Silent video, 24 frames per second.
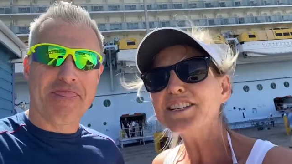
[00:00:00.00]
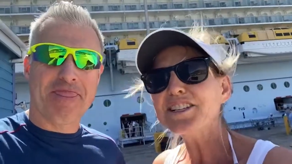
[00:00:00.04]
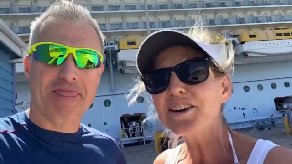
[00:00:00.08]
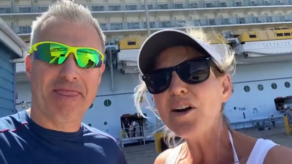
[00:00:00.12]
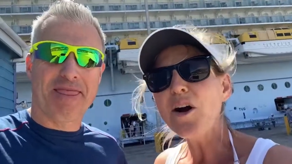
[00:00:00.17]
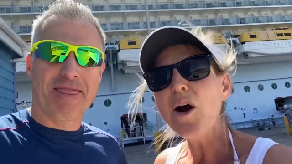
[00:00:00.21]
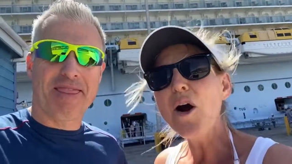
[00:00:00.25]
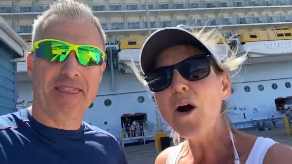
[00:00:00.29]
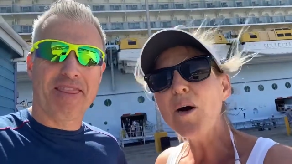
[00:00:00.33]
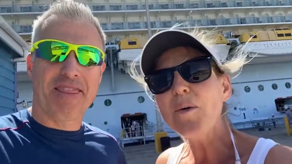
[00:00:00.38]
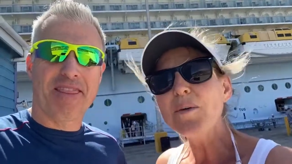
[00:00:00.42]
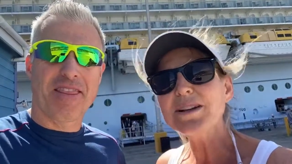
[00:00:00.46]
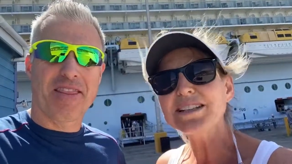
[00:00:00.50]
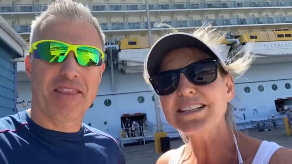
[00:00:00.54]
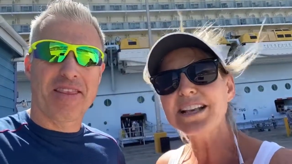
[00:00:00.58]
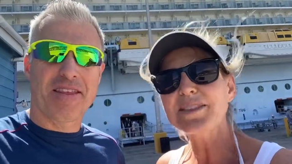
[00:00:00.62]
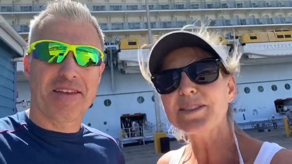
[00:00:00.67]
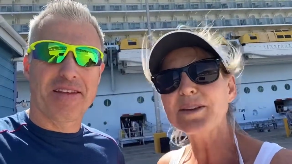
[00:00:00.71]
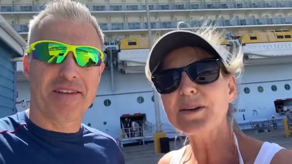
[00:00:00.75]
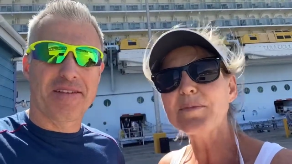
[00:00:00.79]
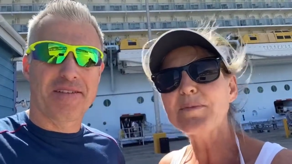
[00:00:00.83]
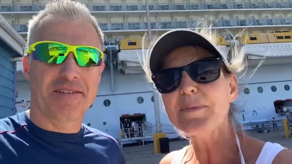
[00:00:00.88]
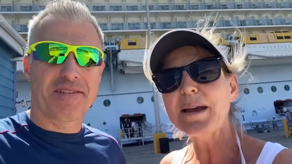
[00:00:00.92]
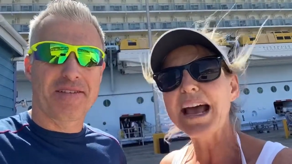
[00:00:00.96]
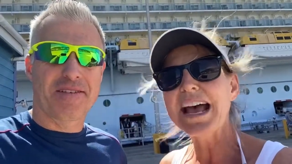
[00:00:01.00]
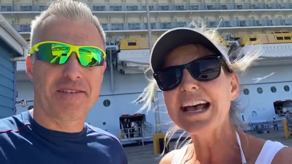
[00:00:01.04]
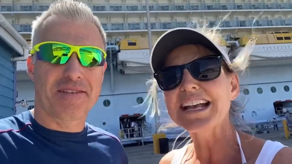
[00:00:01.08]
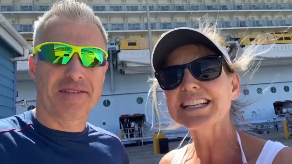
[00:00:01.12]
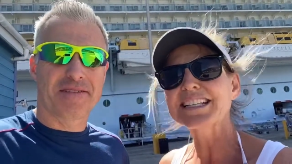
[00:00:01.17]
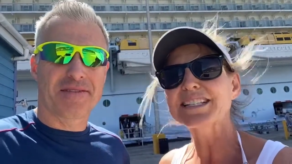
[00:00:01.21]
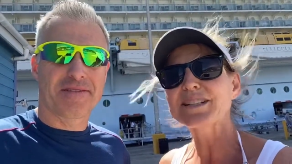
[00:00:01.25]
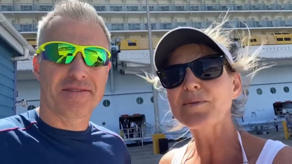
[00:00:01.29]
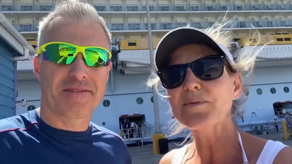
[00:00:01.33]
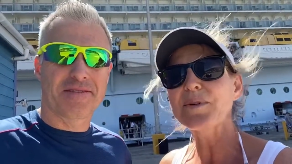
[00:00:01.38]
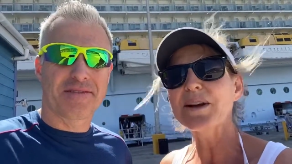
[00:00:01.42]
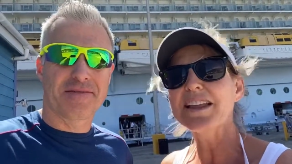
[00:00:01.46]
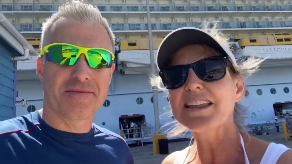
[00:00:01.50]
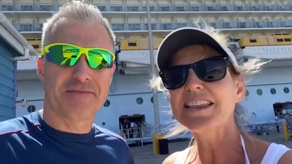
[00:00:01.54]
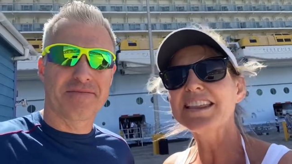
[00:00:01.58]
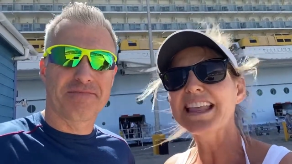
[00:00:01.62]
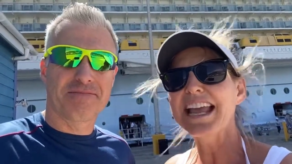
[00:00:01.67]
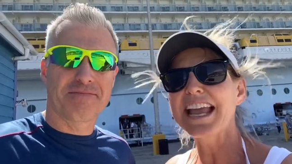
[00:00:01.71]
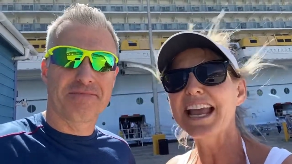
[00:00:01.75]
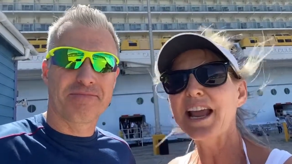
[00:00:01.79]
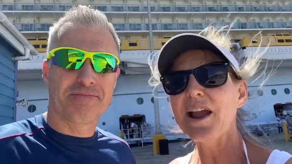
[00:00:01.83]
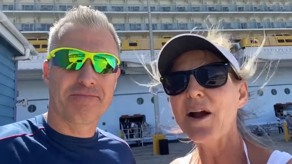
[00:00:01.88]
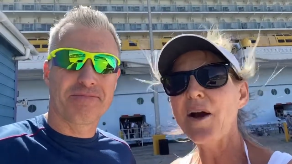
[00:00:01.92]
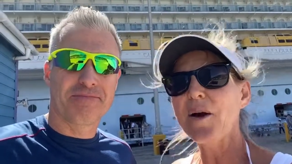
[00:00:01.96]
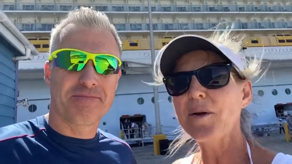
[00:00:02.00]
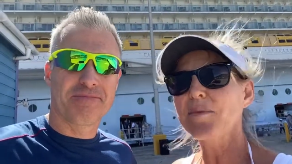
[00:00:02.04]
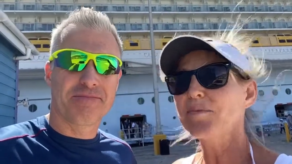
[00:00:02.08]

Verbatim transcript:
Speaker 1: are always at their best when they are